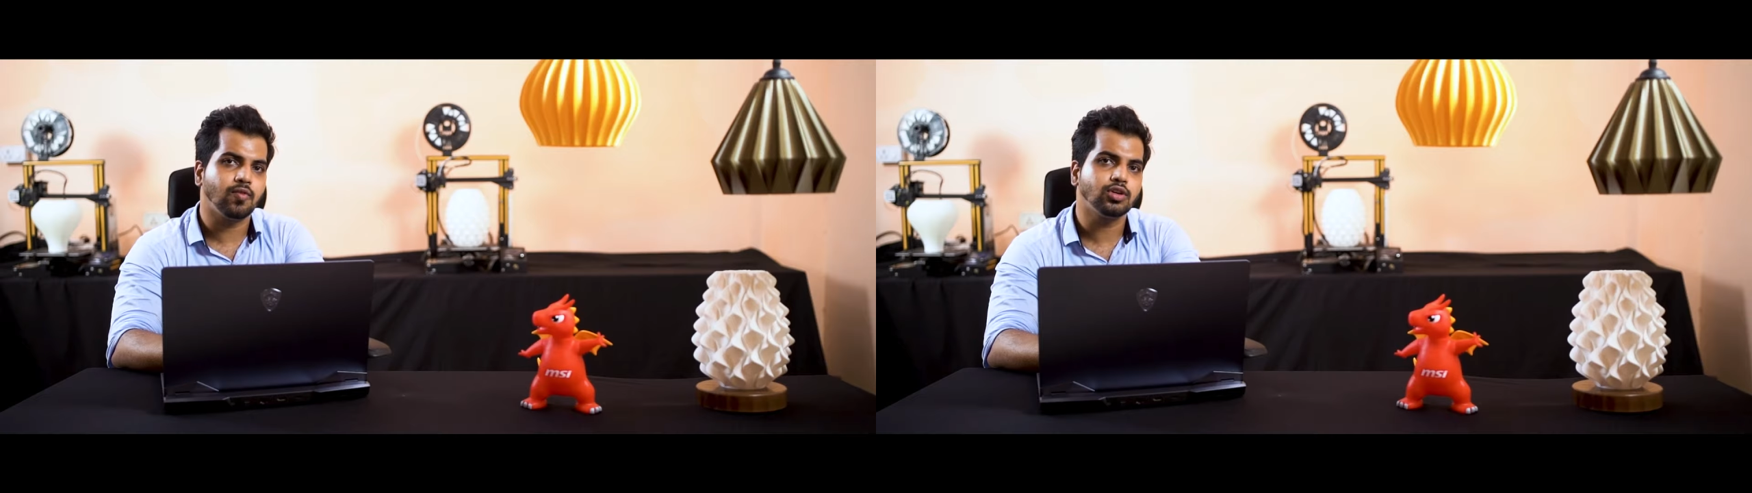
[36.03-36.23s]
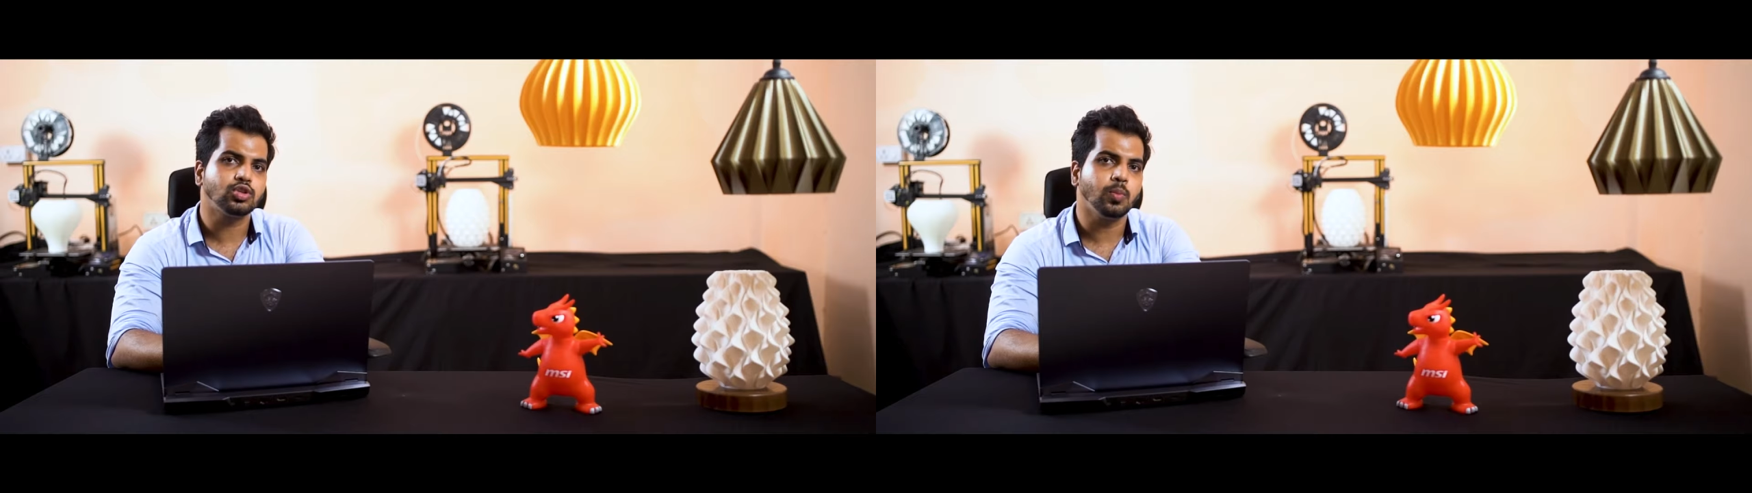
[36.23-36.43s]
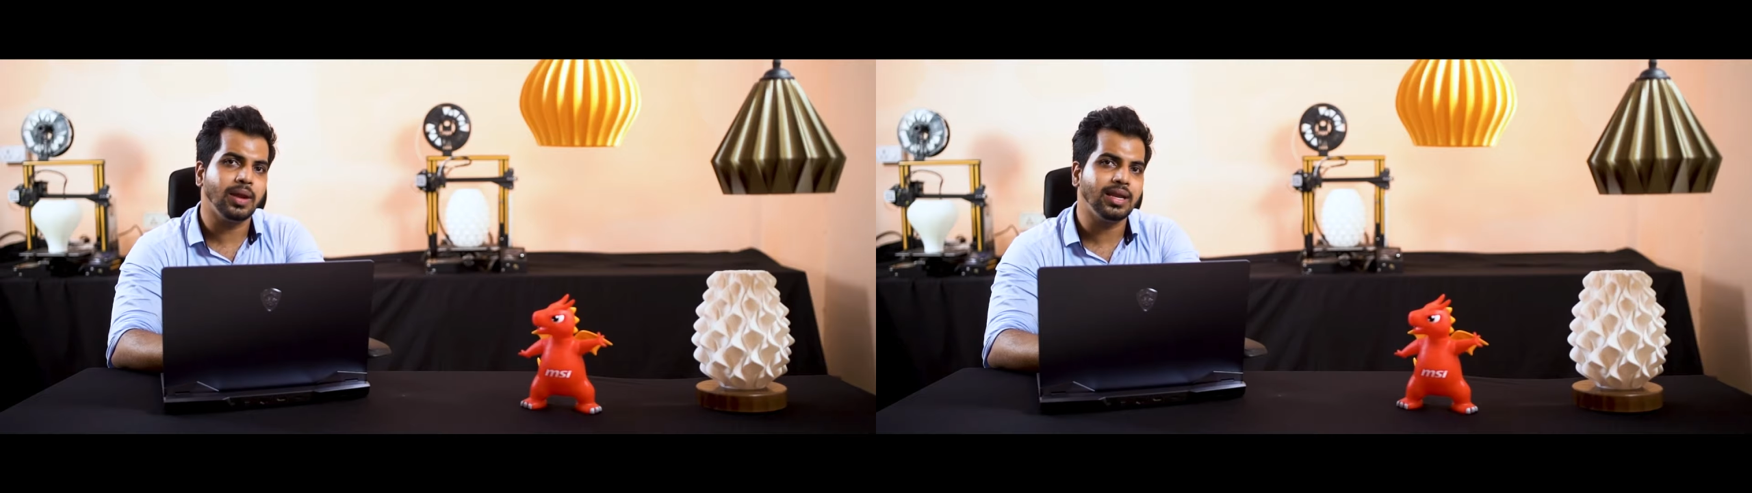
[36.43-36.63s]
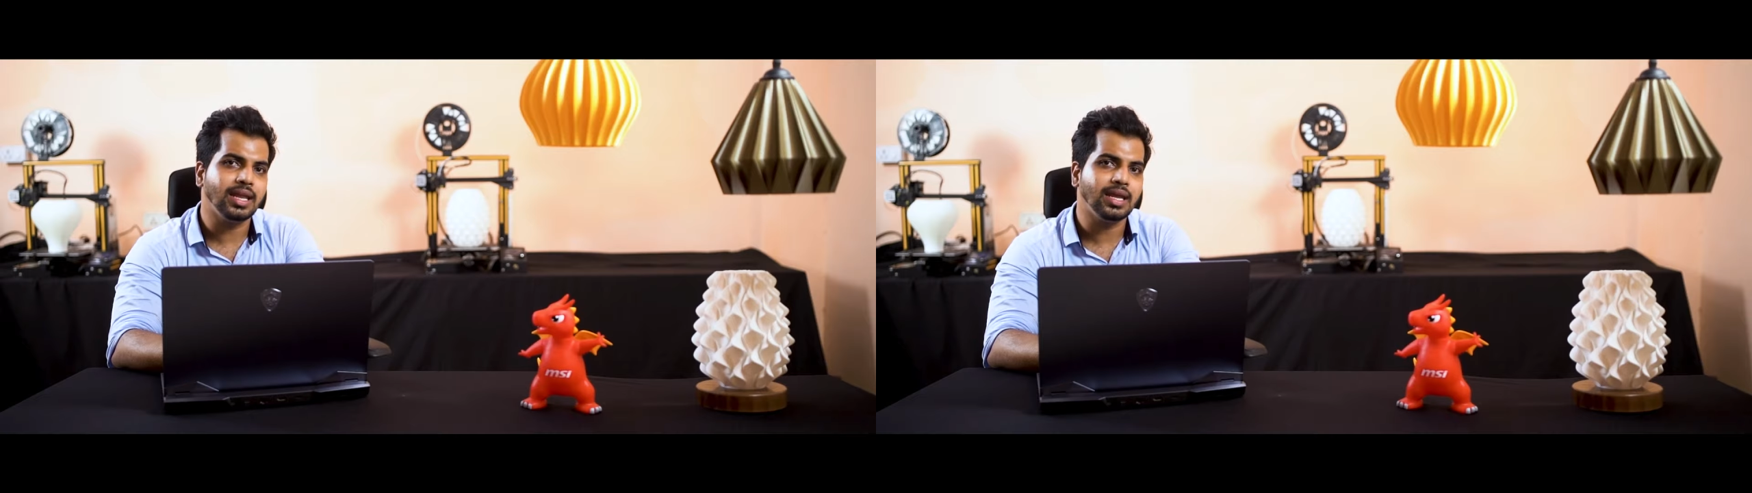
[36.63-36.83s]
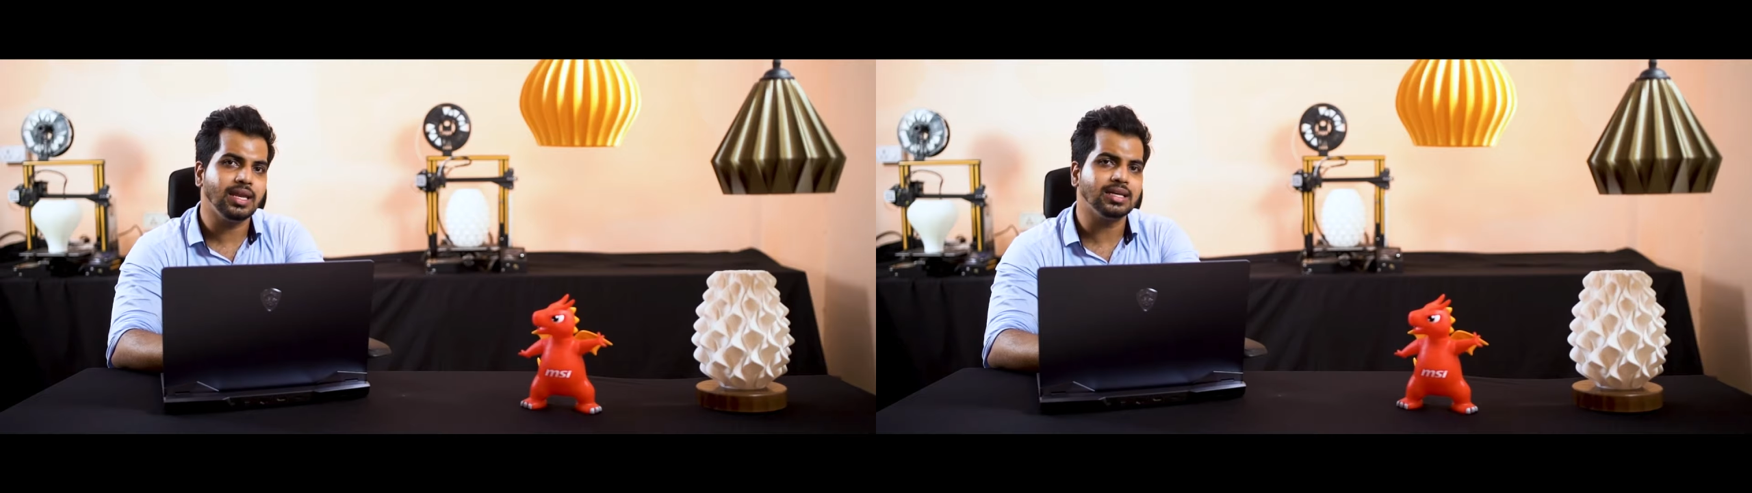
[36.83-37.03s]
was to
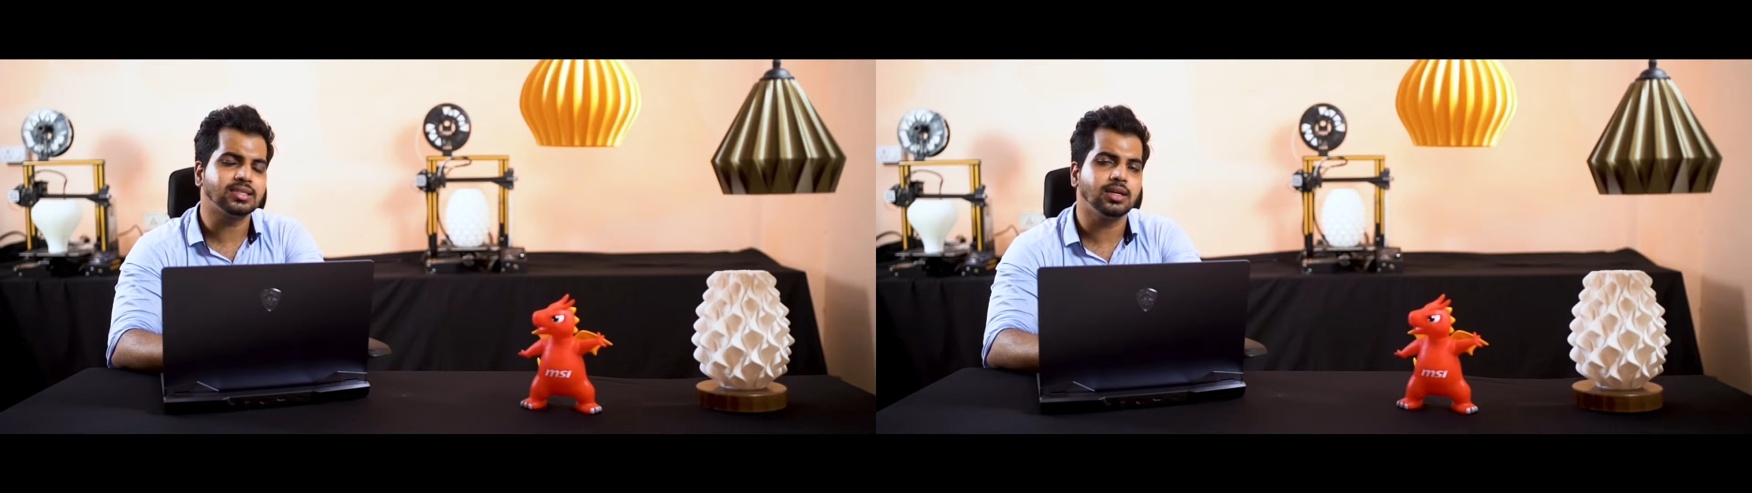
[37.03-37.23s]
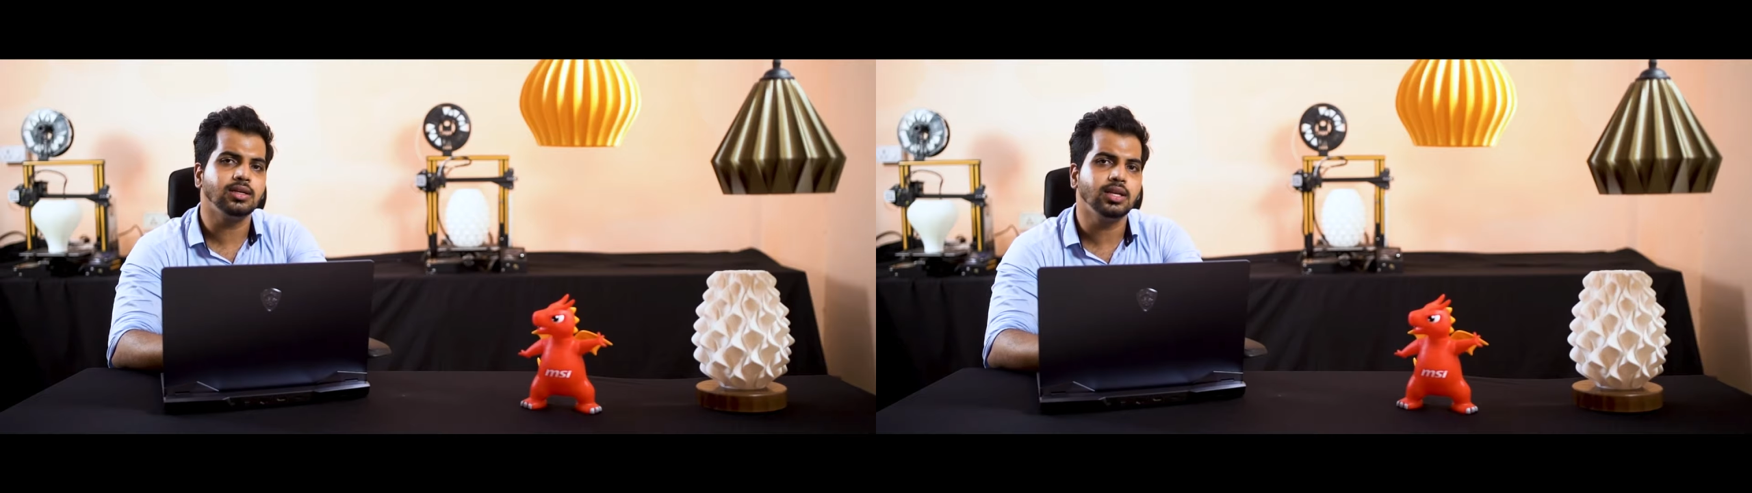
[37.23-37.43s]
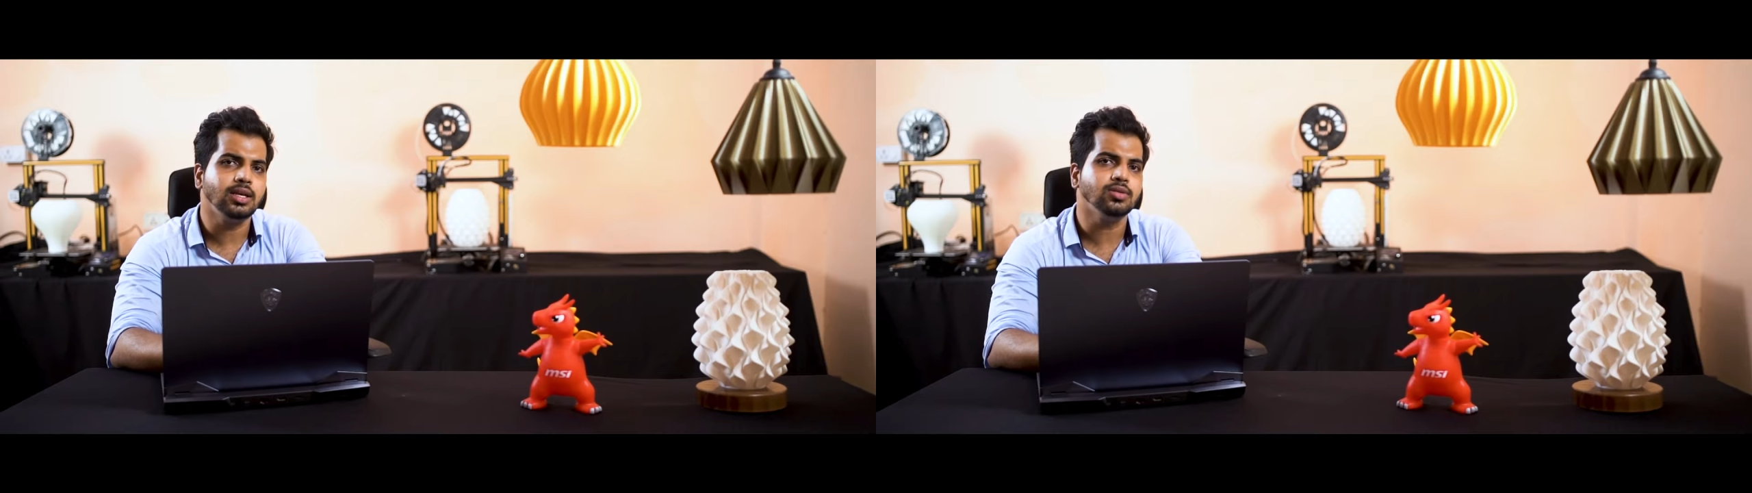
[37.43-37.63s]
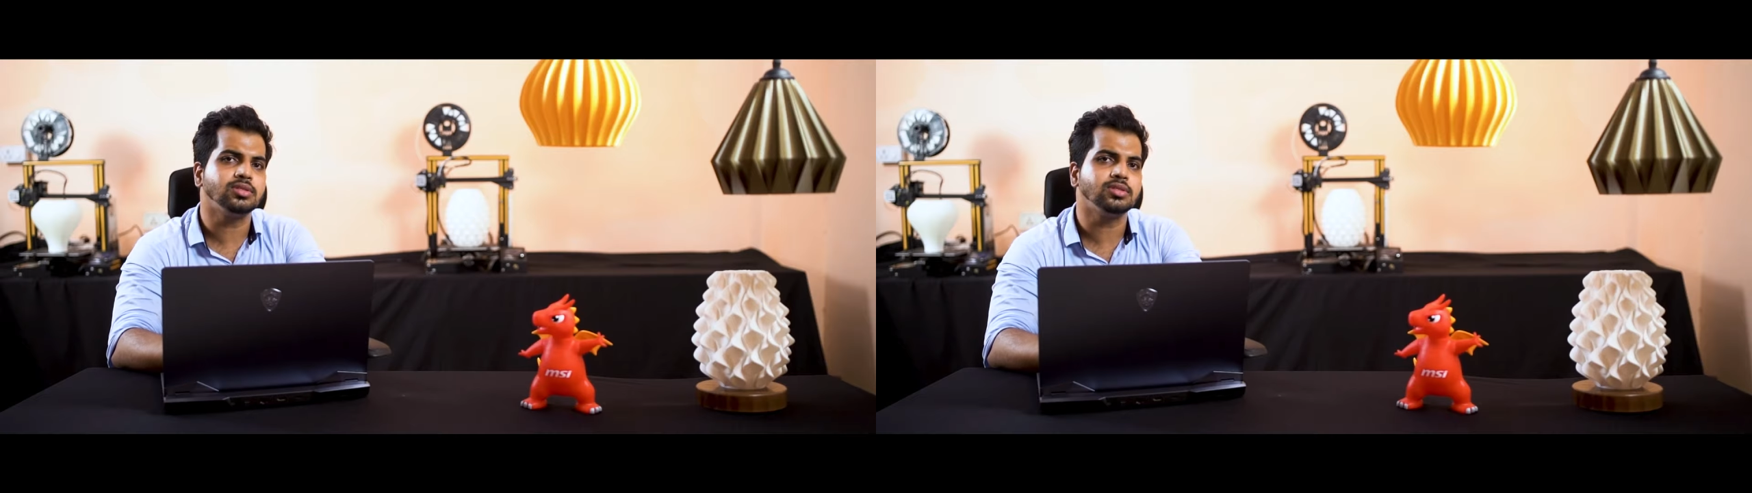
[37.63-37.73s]
maintain its continuous